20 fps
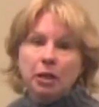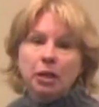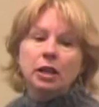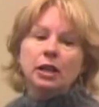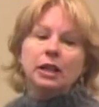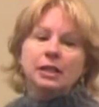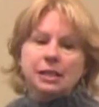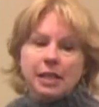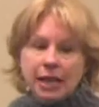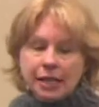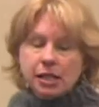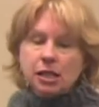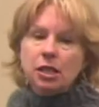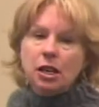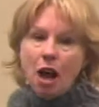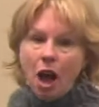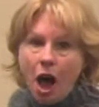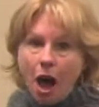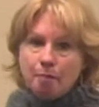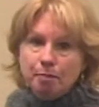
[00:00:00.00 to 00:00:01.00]
says
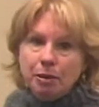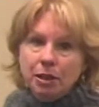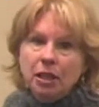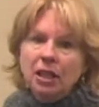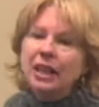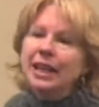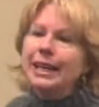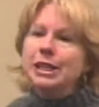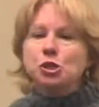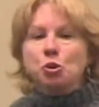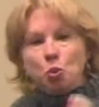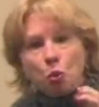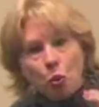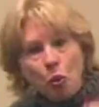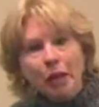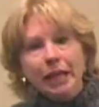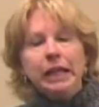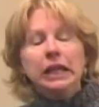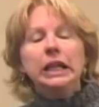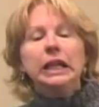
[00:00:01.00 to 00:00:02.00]
cup is
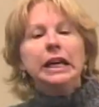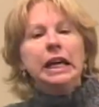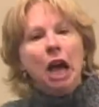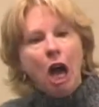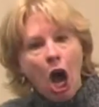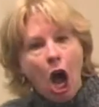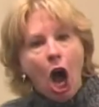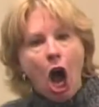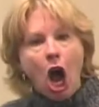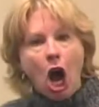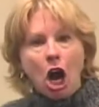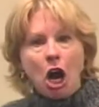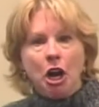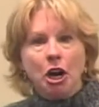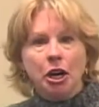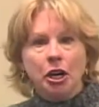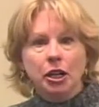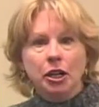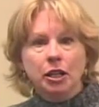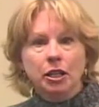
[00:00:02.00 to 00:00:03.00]
really hard,
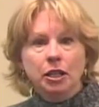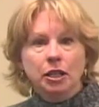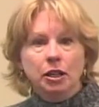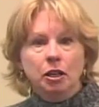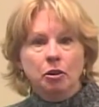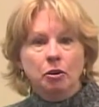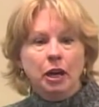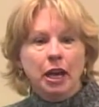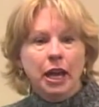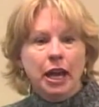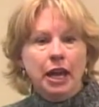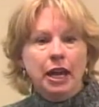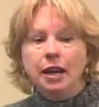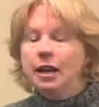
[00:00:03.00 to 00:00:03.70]
okay?